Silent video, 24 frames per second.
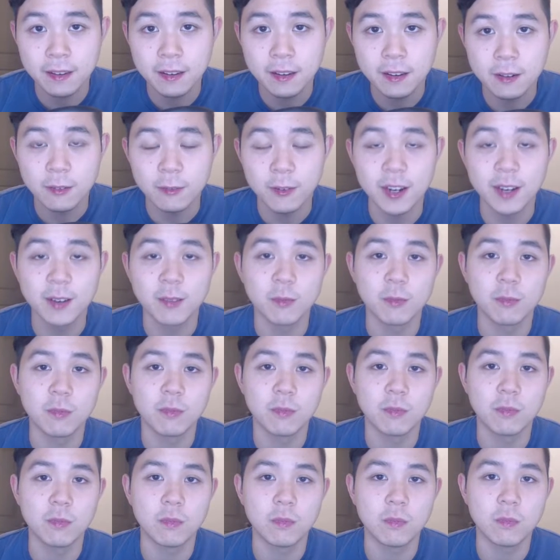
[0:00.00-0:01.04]
right?
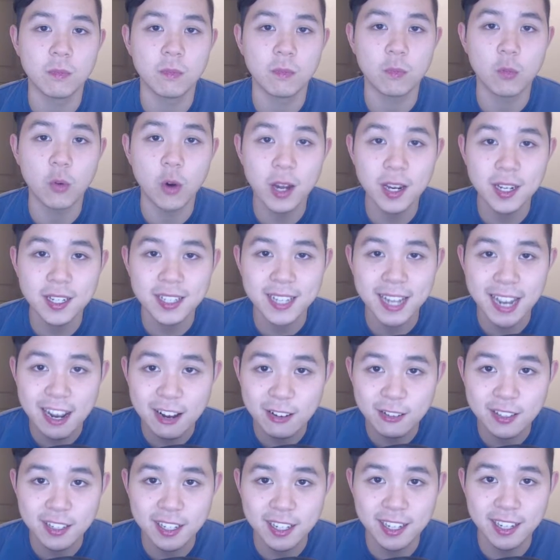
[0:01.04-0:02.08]
One
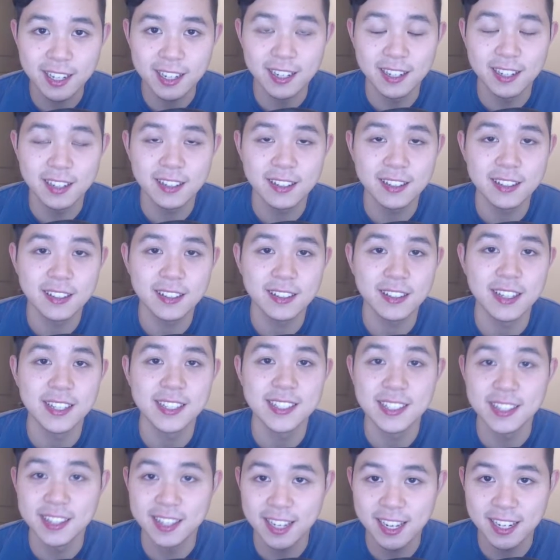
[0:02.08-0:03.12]
down day
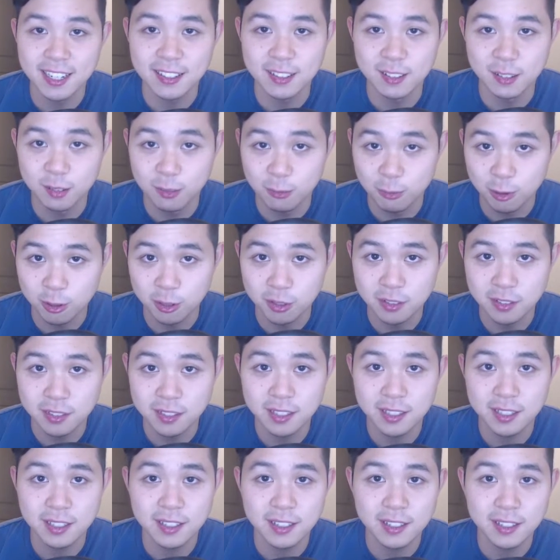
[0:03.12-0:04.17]
isn't the end of the world.
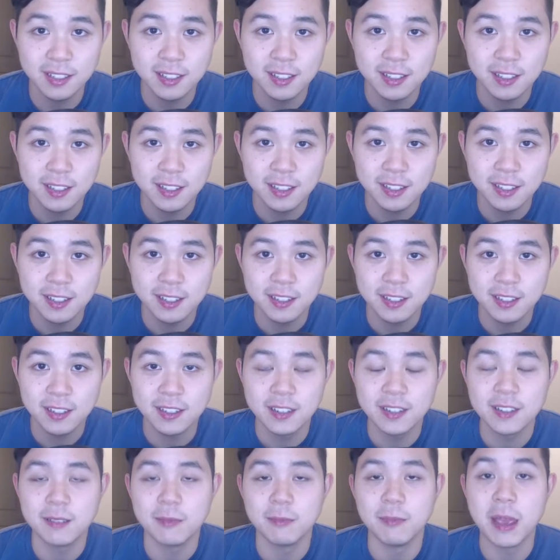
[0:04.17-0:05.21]

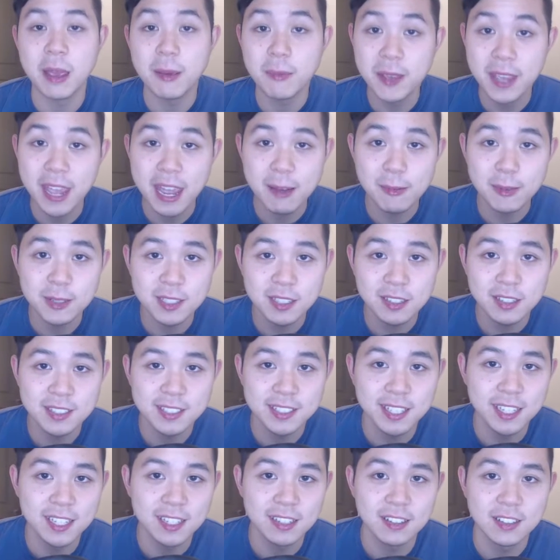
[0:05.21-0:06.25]
Maybe Amazon is
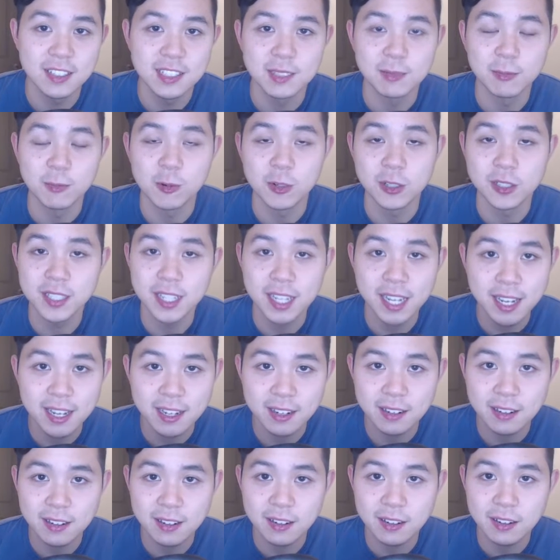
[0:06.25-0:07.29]
taking on some more
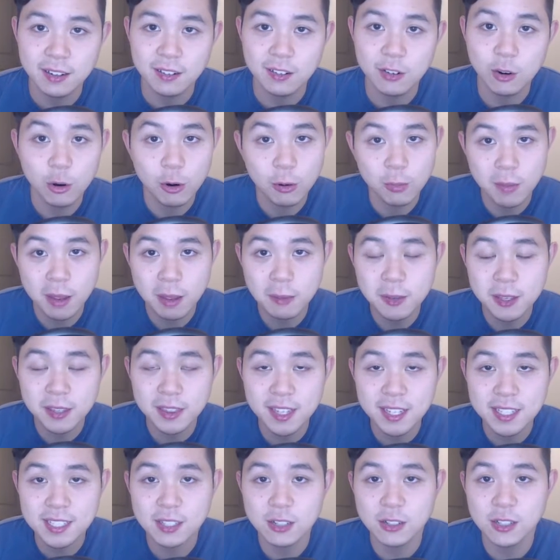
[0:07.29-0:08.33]
debt, or maybe
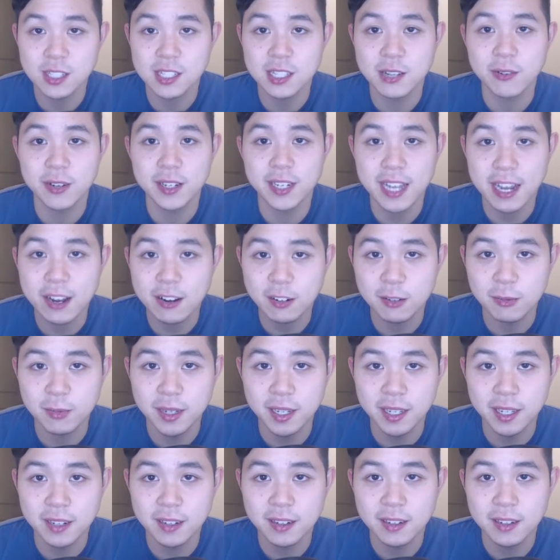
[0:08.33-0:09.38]
things are slowing down a bit.